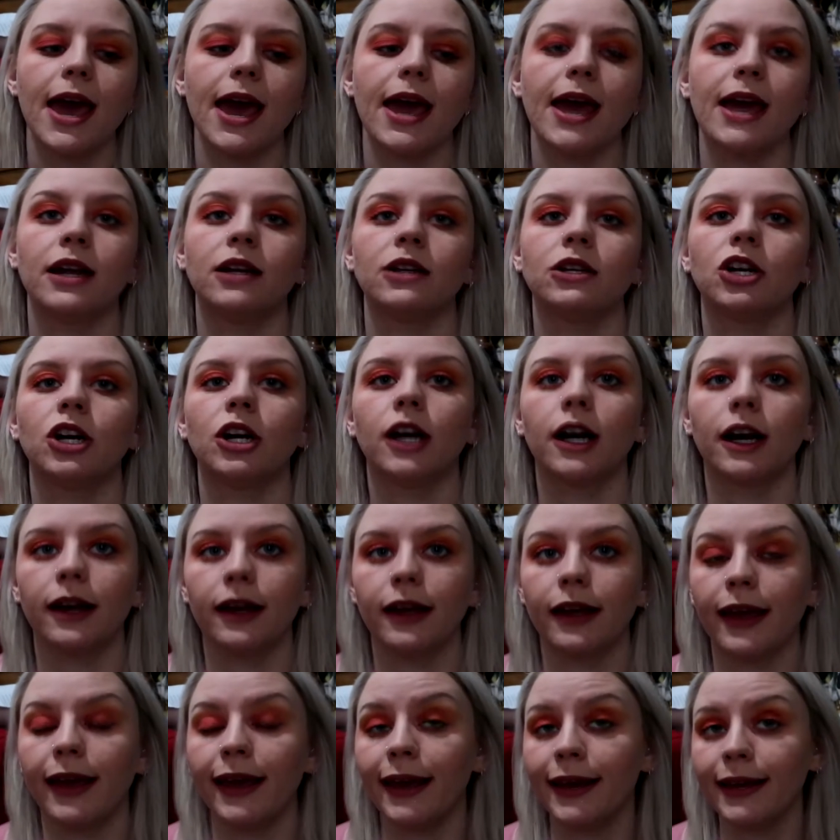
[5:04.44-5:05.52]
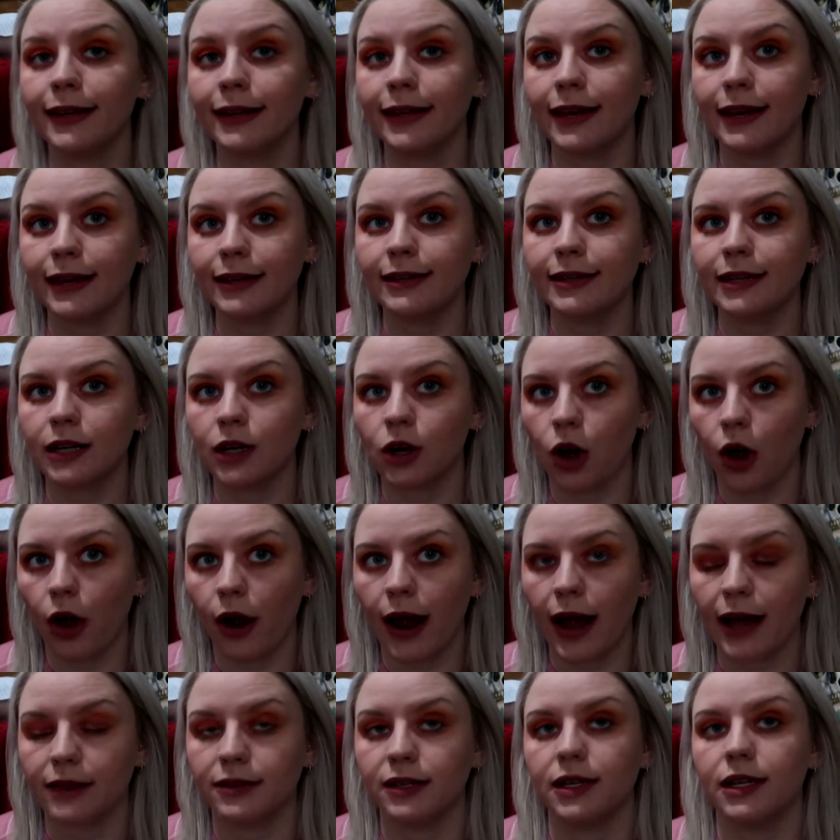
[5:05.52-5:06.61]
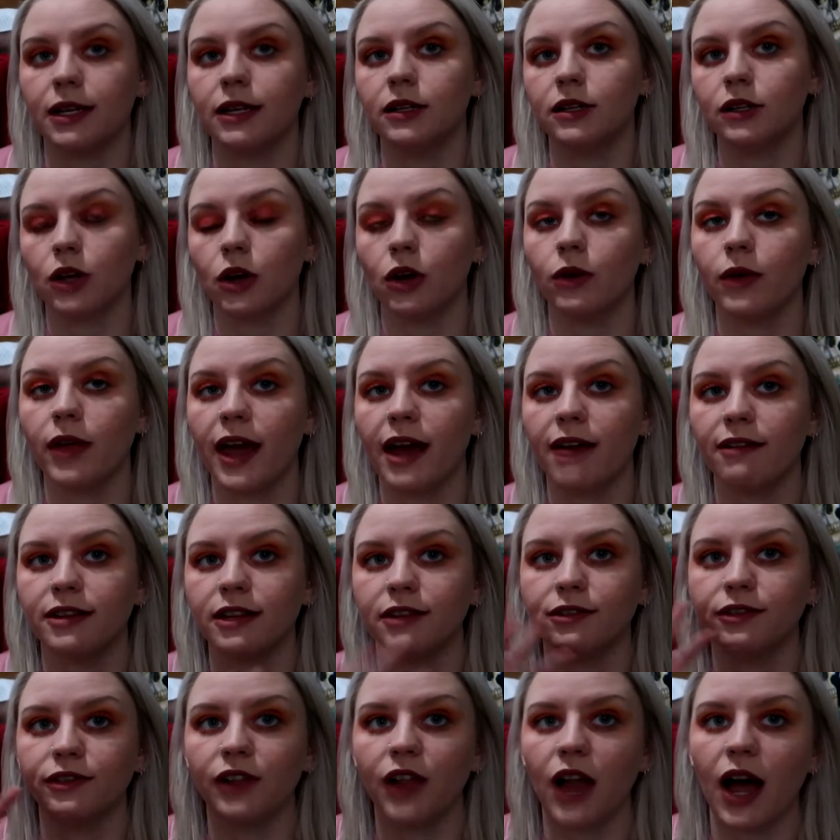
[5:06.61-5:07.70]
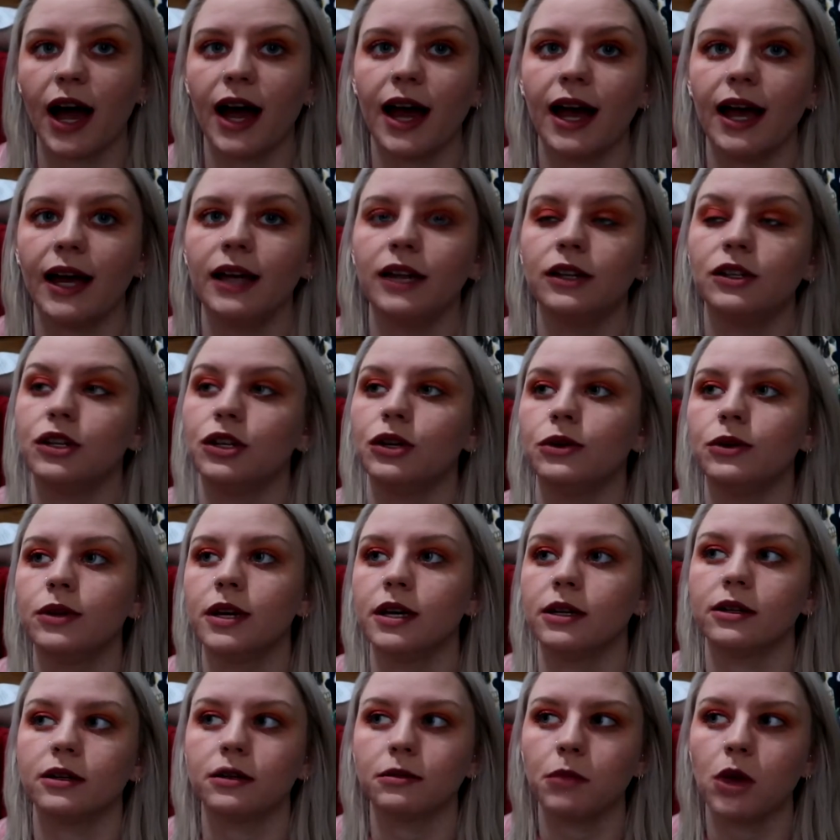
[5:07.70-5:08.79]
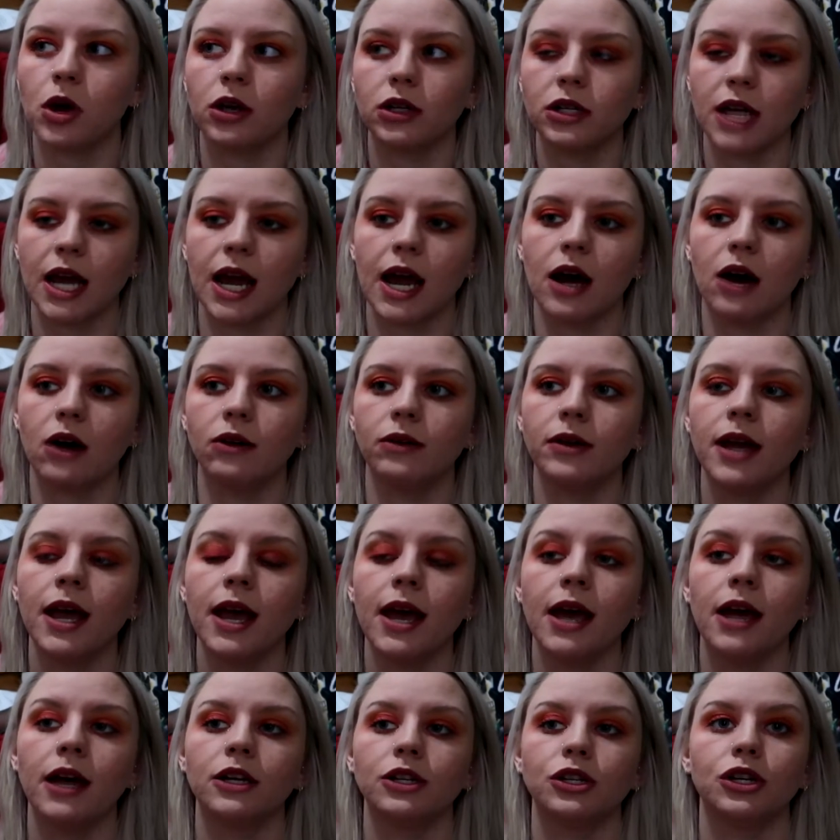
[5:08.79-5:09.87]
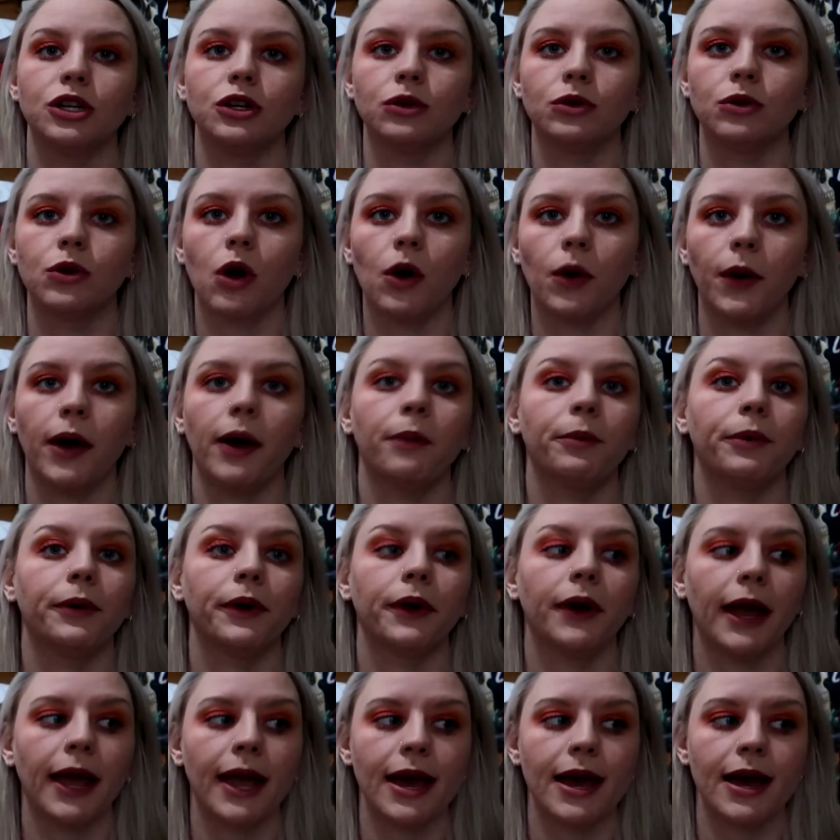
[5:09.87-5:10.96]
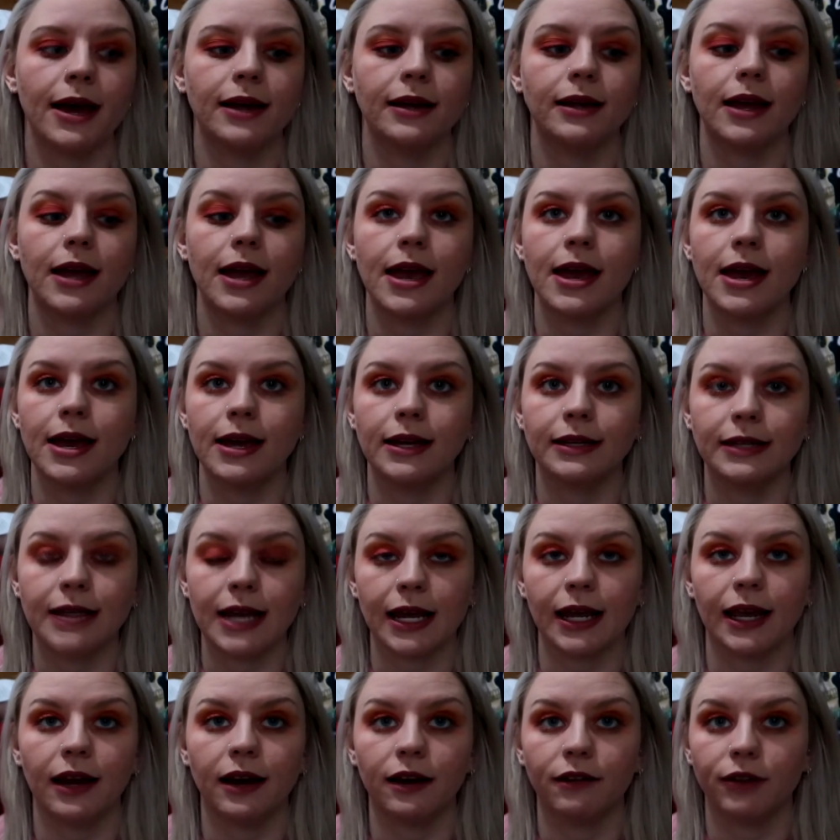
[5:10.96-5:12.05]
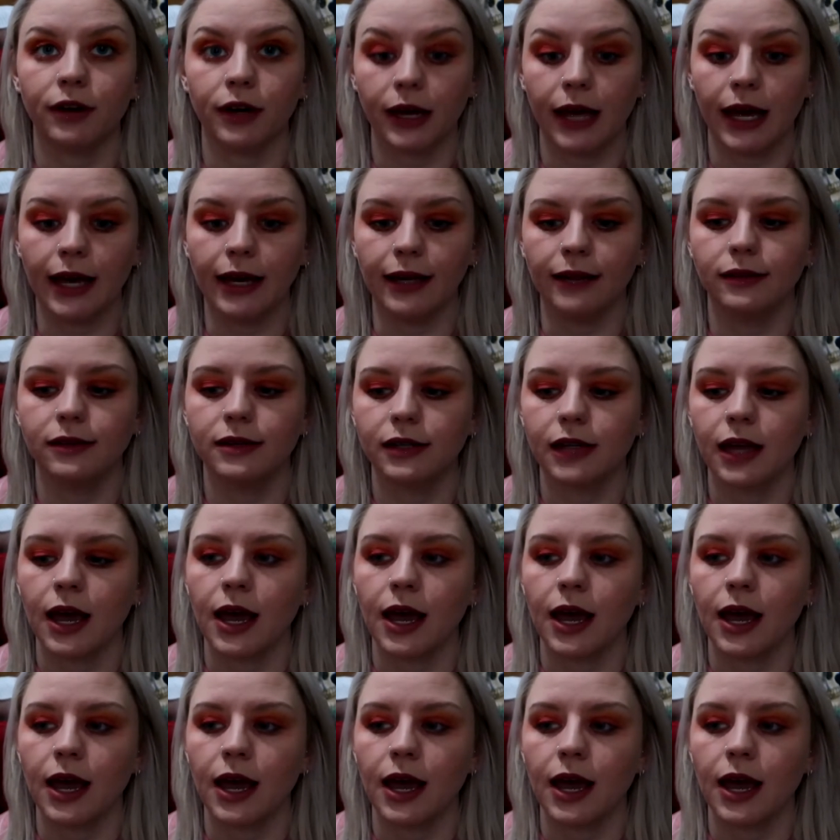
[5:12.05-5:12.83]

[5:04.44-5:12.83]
and her aunt gets in a car accident, so they have to fly to this small town to go help her aunt and take care of her kids,